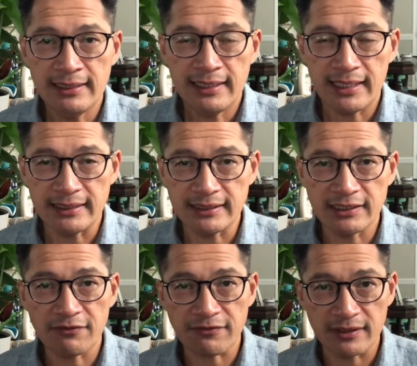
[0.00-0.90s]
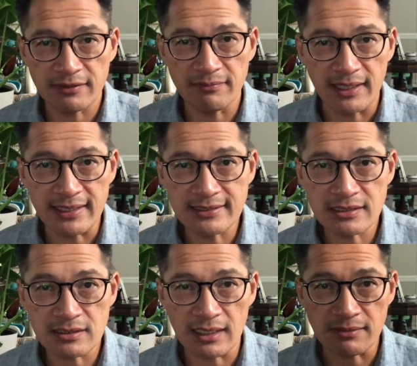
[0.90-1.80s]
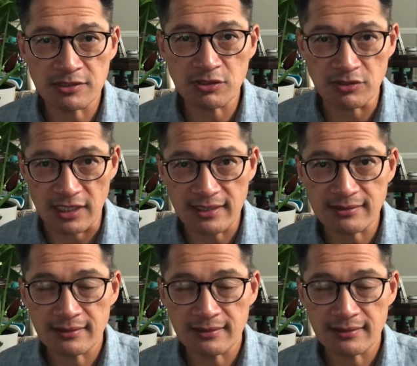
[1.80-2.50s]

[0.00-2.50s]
and a friend of mine, Suzette,